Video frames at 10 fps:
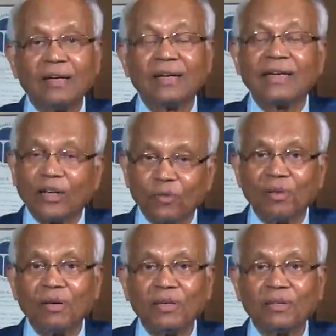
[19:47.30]
Can you
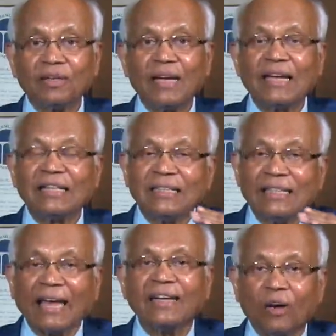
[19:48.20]
believe it? In
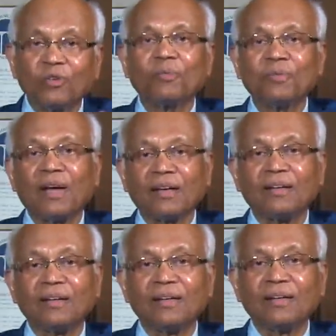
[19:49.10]
9 out of 9,
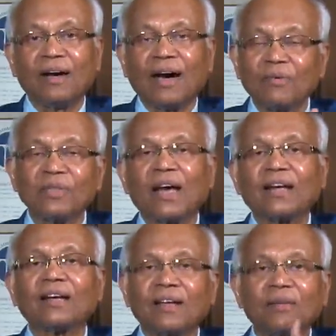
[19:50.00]
Arvind Eye
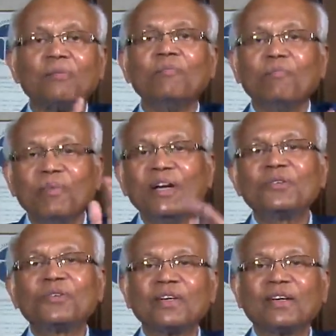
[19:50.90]
Care
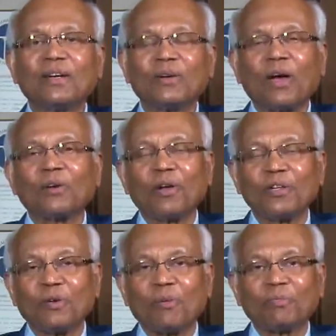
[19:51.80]
beats Royal College
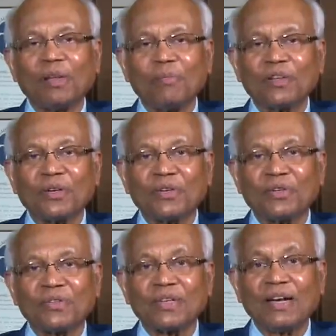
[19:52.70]
of Ophthalmic
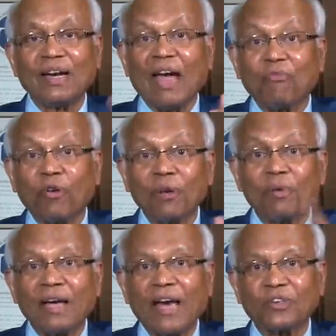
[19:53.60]
Surgeons.
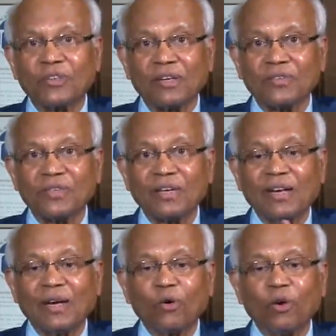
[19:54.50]
Affordable excellence
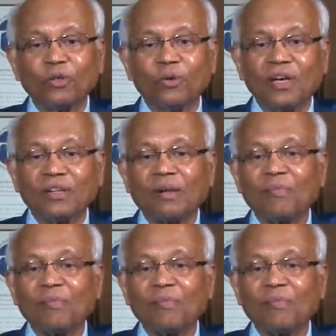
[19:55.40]
going together.